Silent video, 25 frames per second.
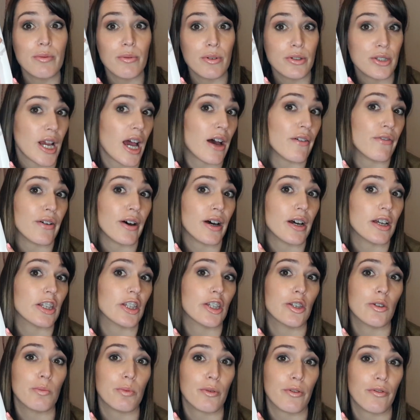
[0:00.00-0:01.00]
whichever
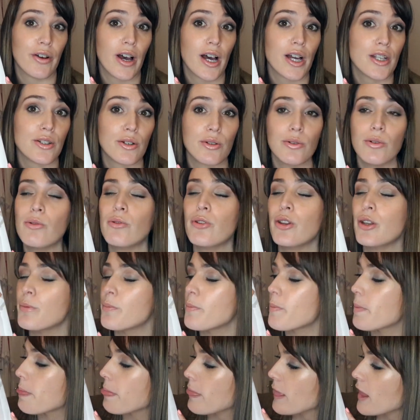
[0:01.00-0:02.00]
you prefer to call them.